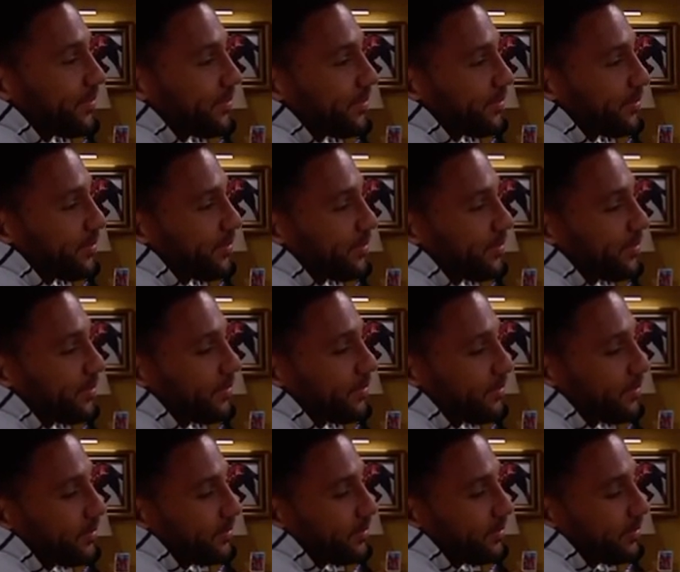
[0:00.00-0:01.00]

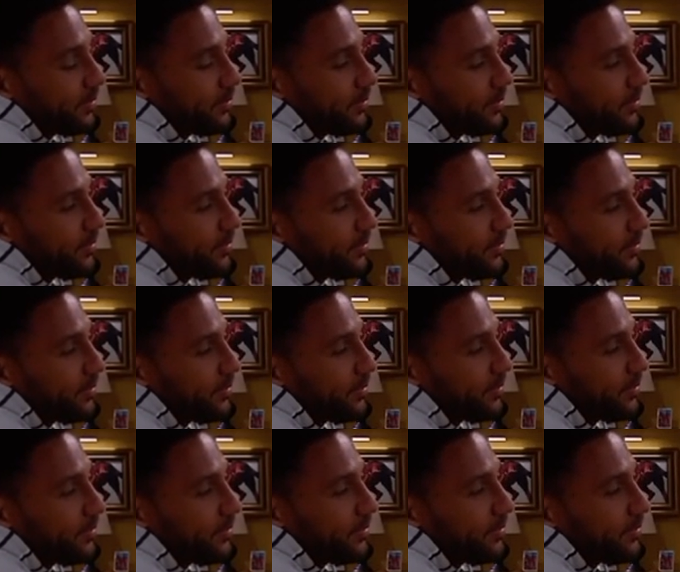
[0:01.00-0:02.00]

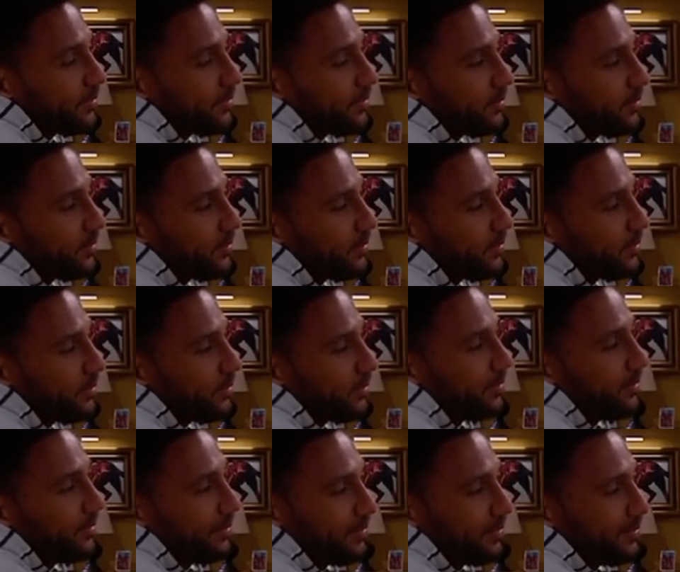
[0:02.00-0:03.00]

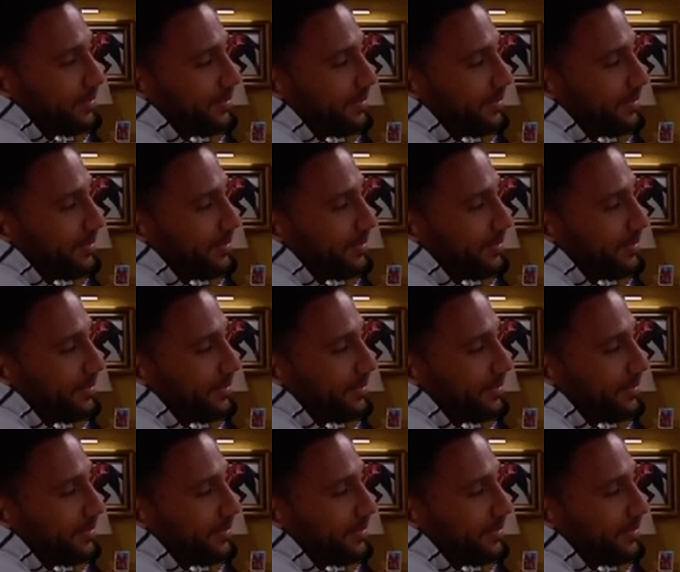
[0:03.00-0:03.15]
The person shown says nothing.